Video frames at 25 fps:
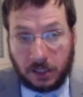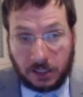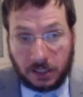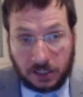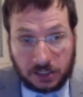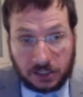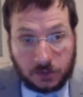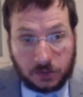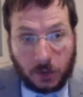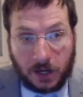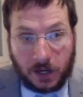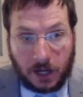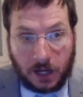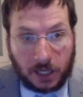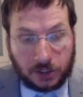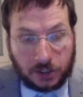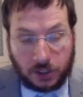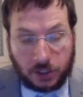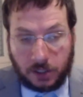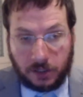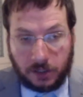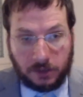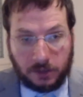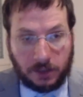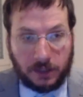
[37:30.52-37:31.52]
Israel,
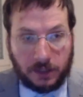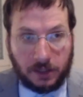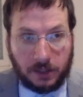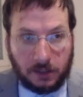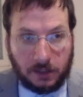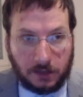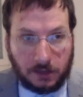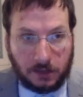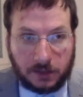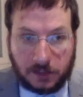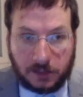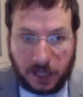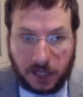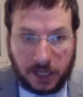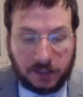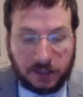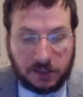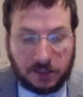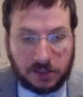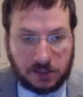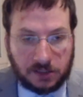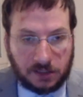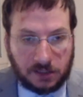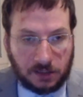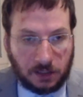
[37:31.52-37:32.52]
actually in the
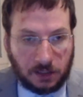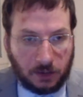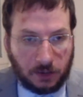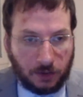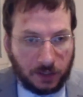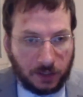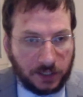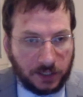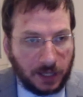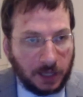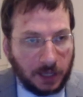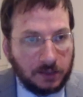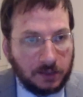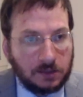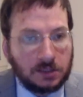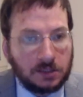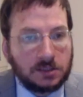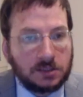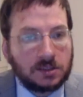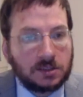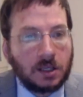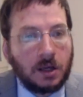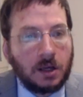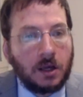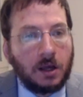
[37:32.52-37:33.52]
1980s and early
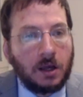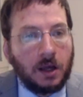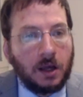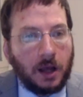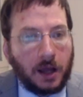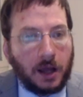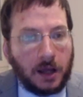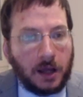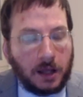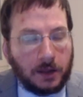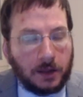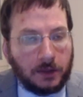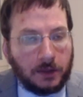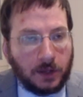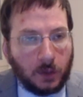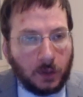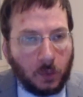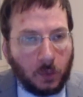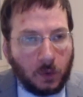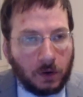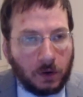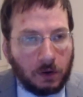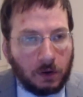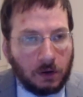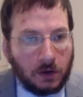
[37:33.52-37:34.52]
90s, there
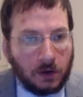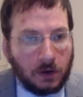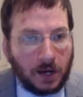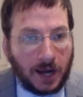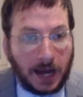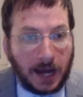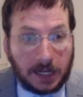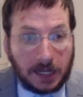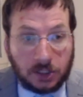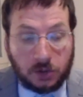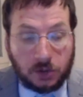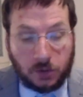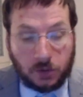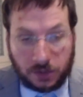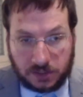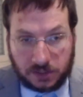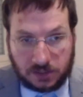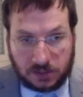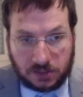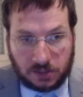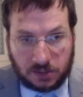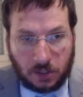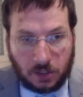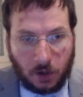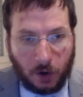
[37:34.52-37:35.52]
were
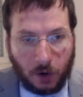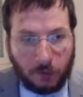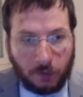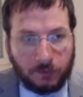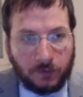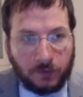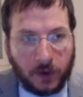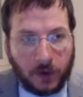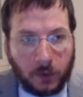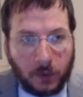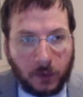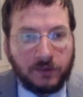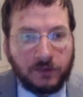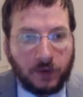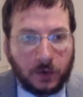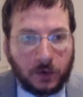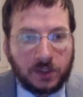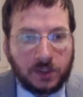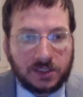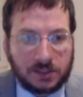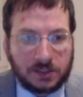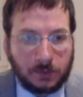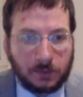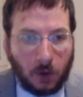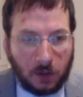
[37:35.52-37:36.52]
hundreds of very, very
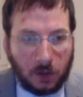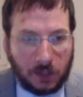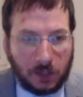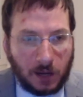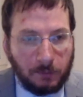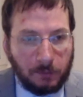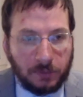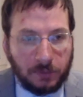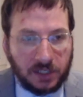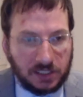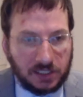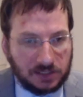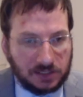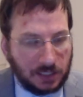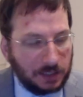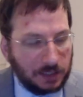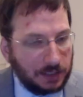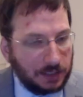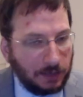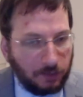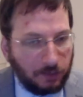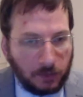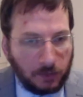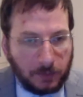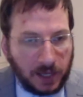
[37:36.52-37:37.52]
small companies that
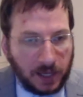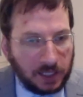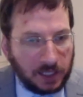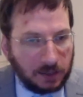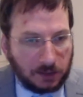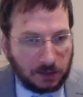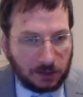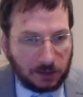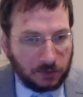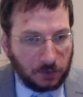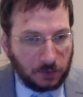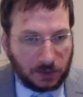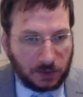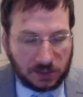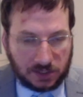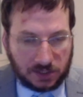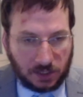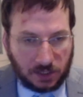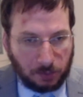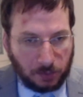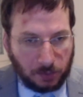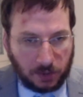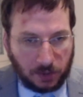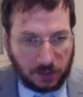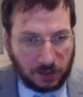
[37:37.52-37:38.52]
never made it into the
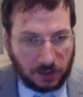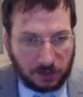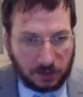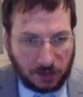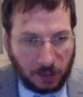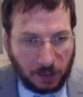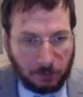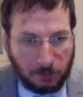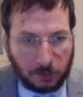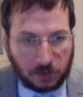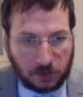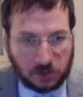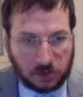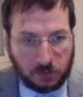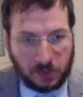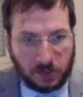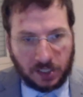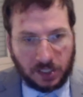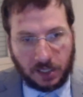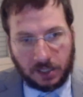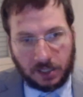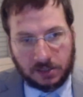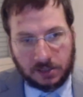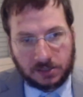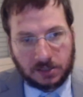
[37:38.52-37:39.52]
SIPRI numbers
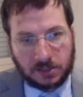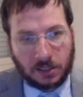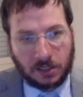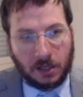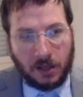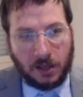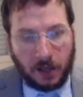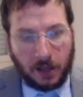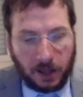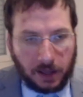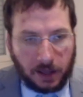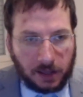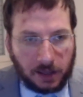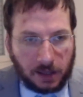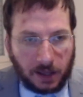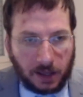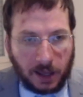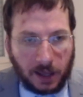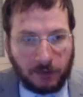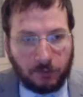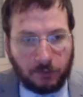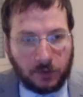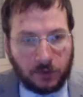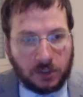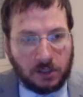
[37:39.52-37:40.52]
because
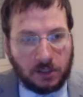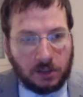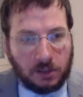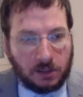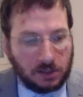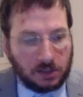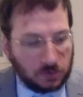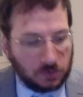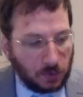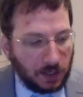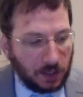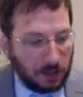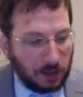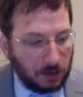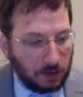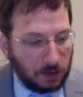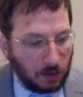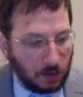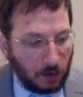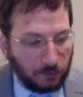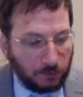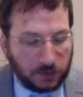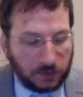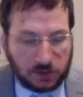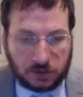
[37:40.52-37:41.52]
every Israeli
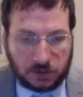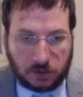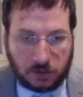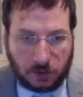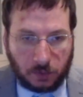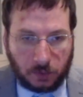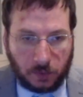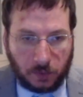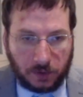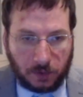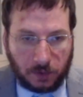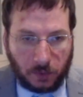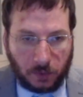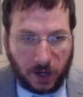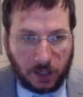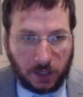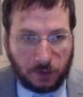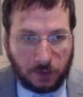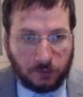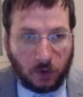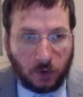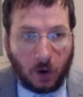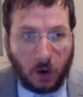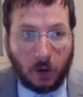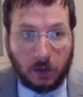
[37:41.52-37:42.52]
officer with a rank
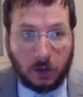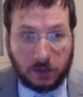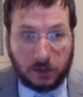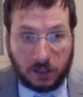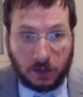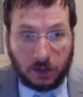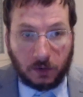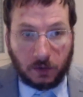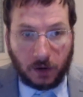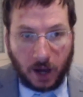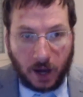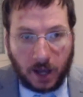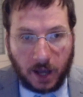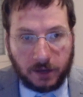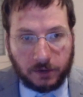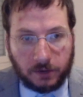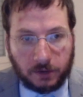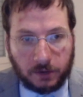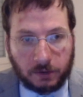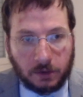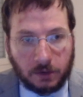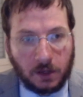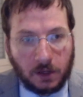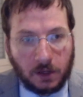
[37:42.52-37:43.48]
of colonel or higher